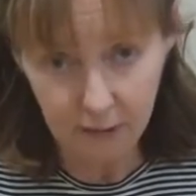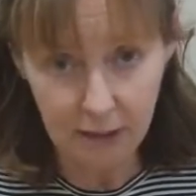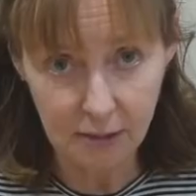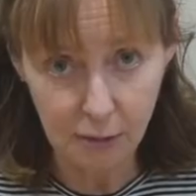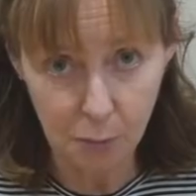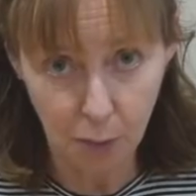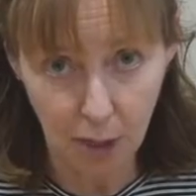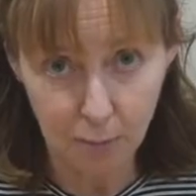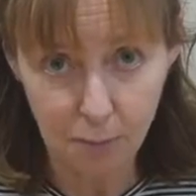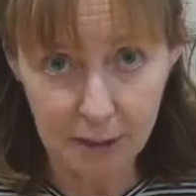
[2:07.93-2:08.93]
these is
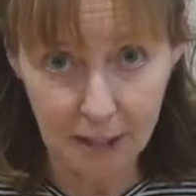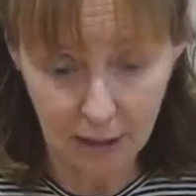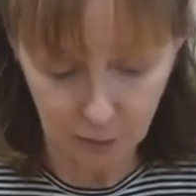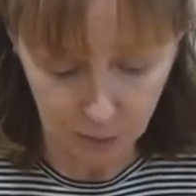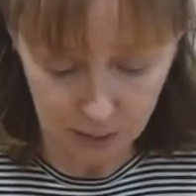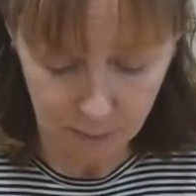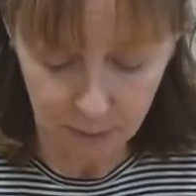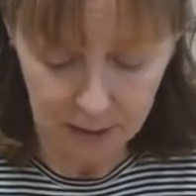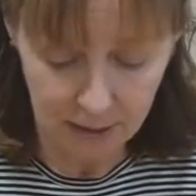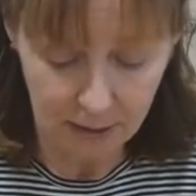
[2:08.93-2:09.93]
probably not going to
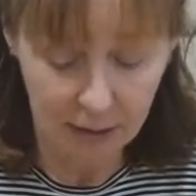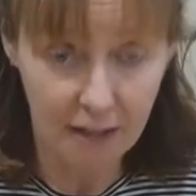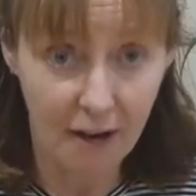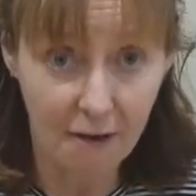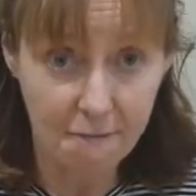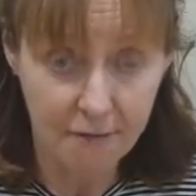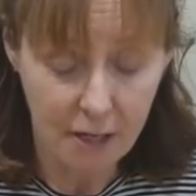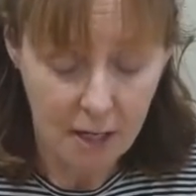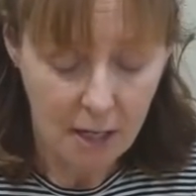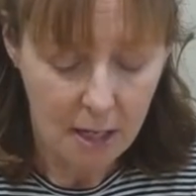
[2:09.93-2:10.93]
be enough,
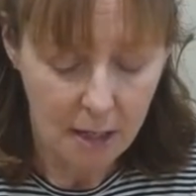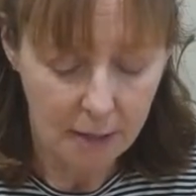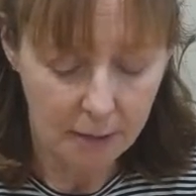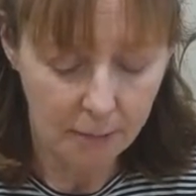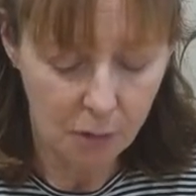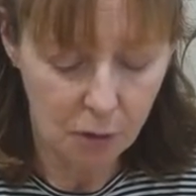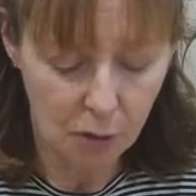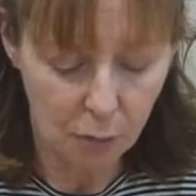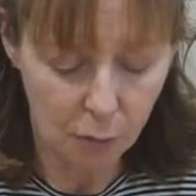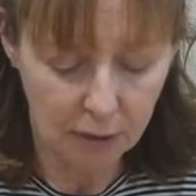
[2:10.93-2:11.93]

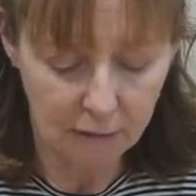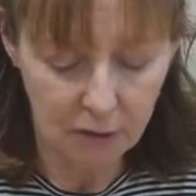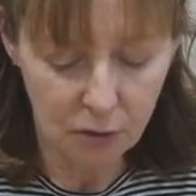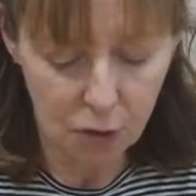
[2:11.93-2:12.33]
so we're giving you